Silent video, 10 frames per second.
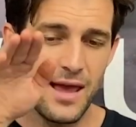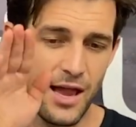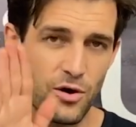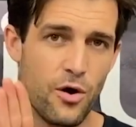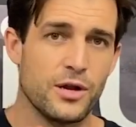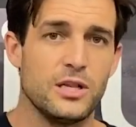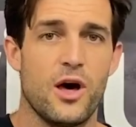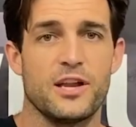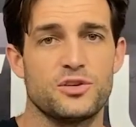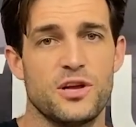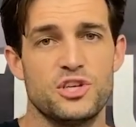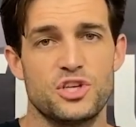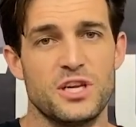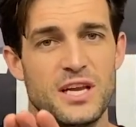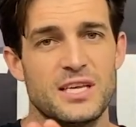and you're on a line of
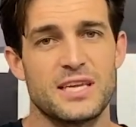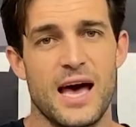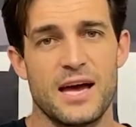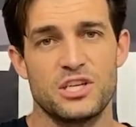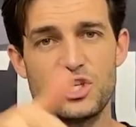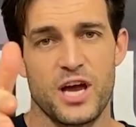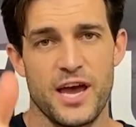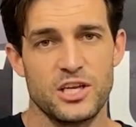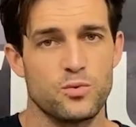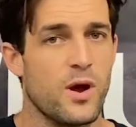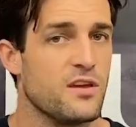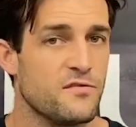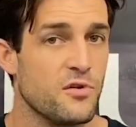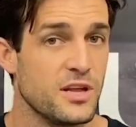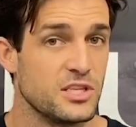transition, it is hard to change where your foot